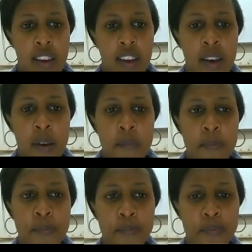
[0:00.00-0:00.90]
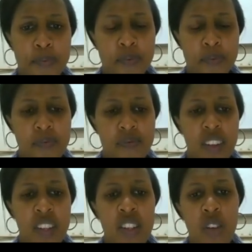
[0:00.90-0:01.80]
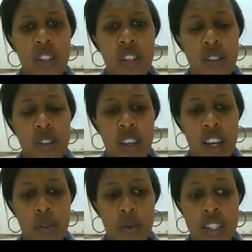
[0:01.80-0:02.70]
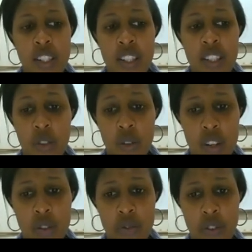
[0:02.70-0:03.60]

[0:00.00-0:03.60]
So just looking at what it is that you can do